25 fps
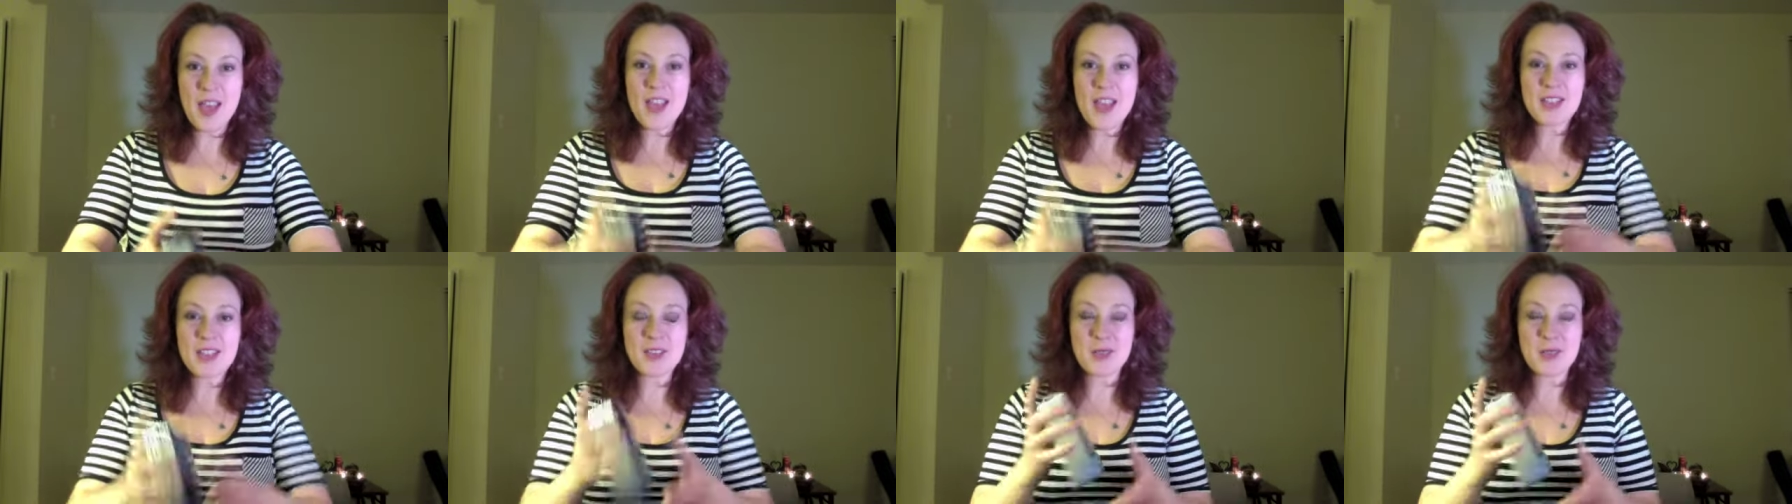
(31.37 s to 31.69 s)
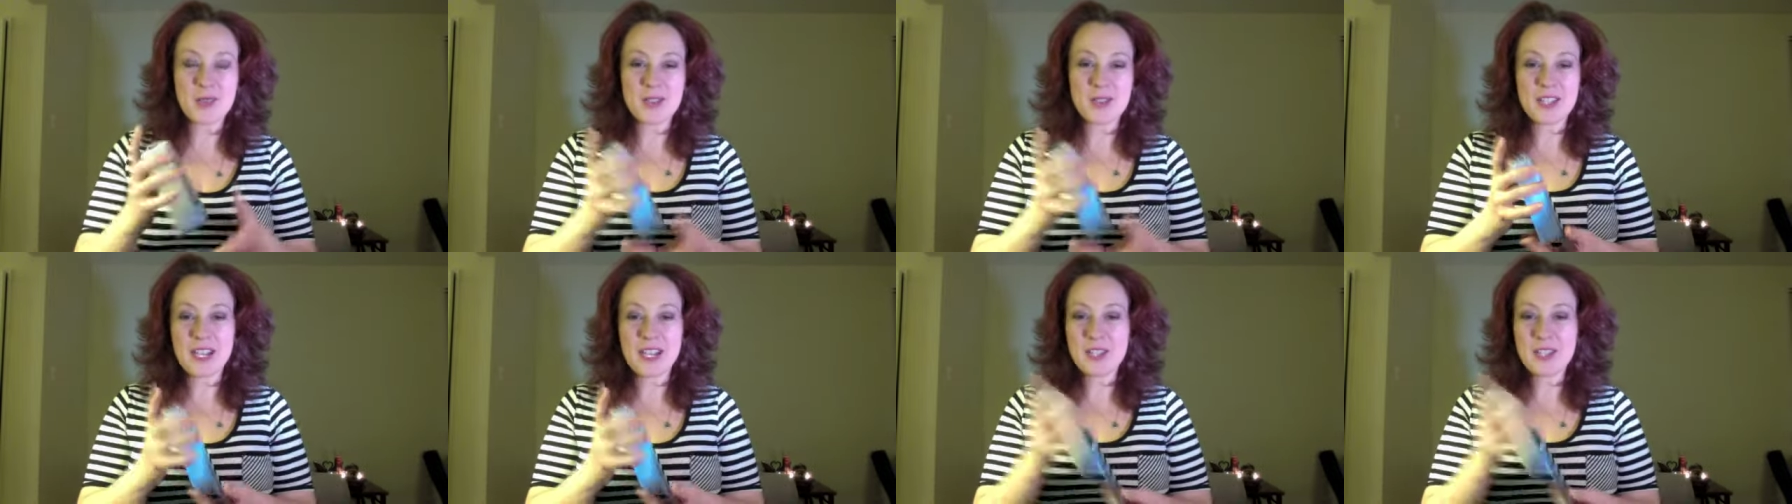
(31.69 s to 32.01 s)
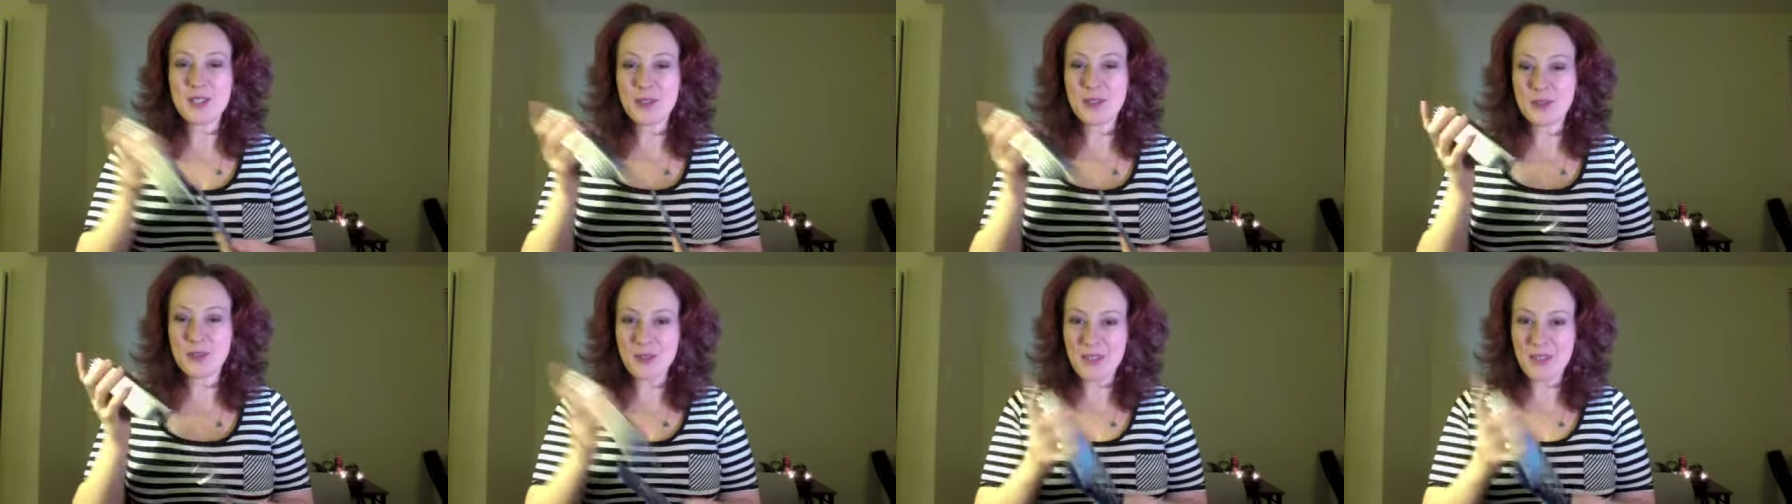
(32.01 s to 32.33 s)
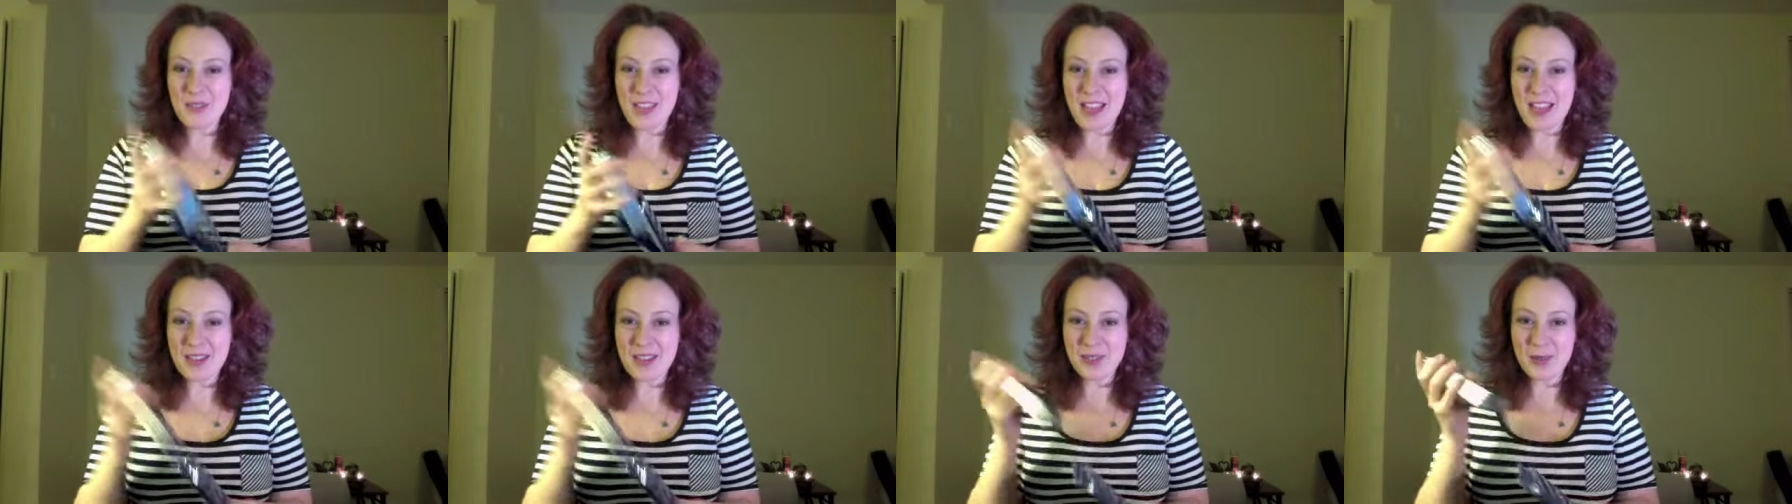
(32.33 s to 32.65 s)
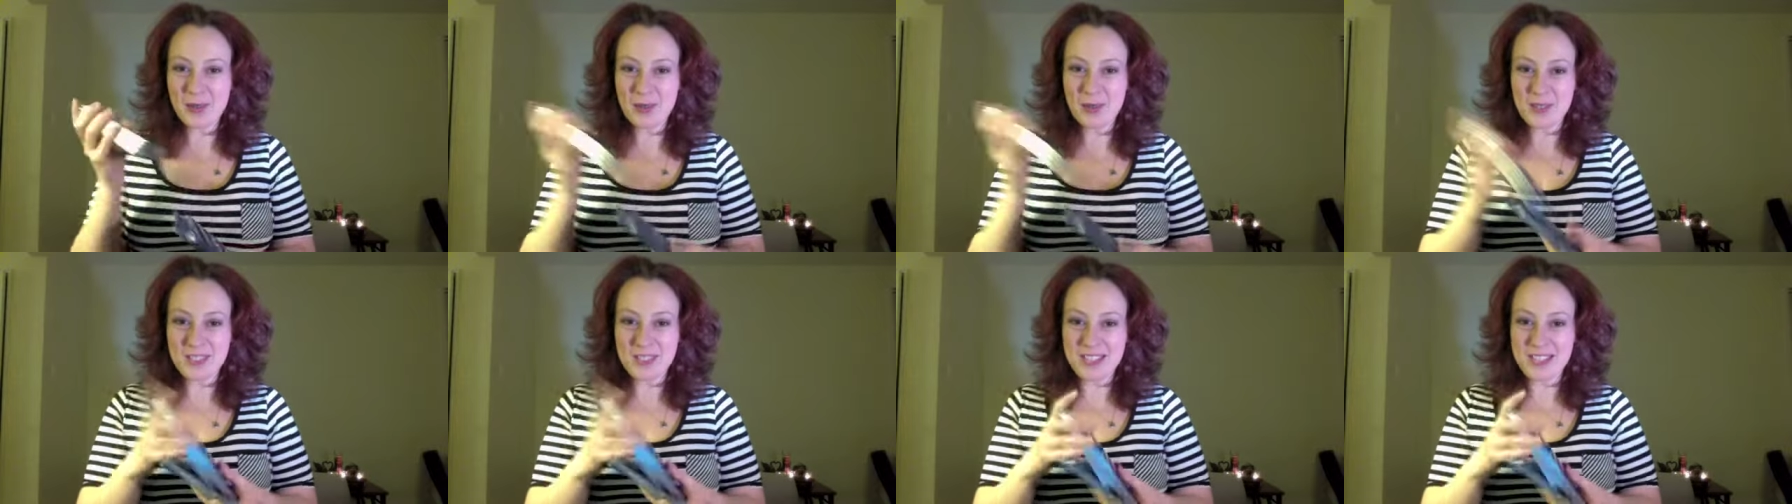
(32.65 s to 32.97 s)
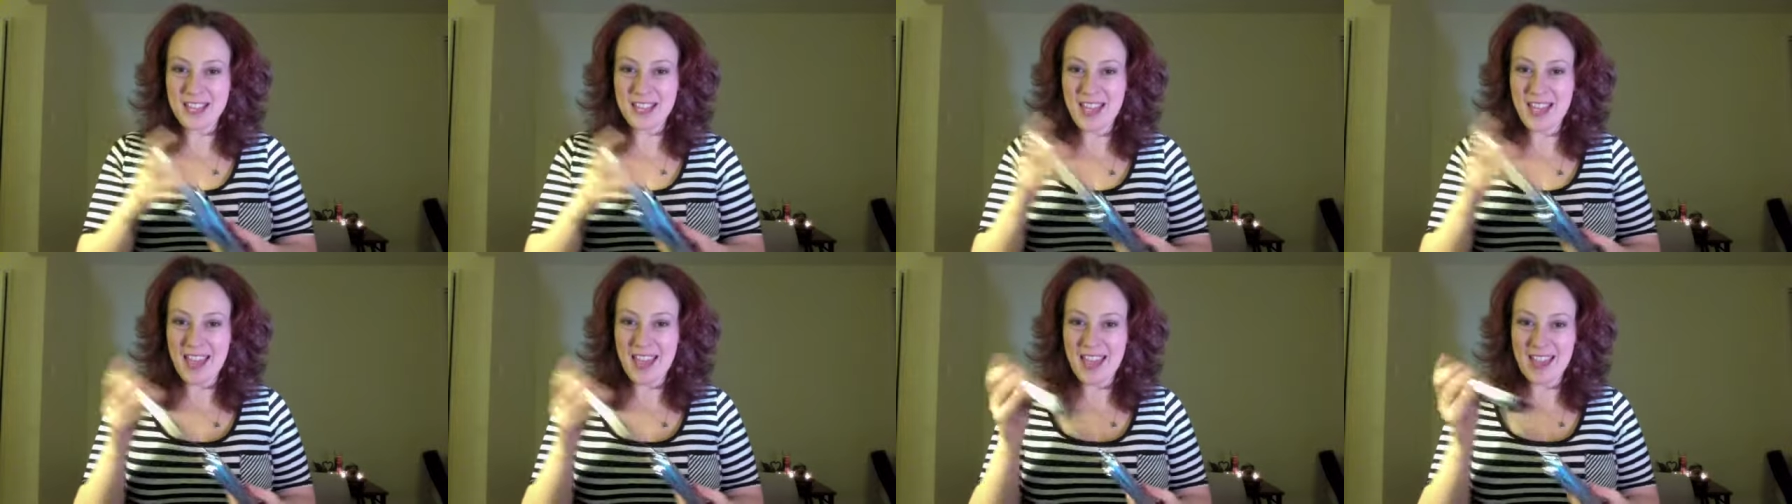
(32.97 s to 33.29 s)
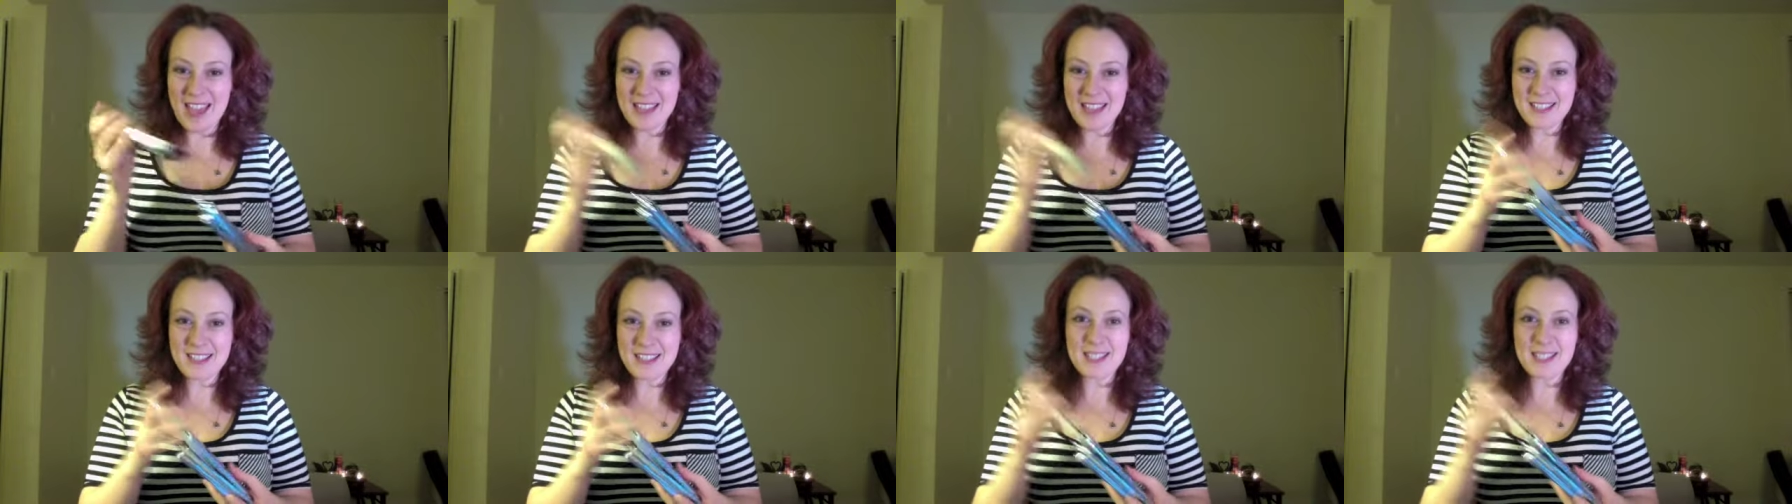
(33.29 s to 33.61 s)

So stay tuned for that towards the end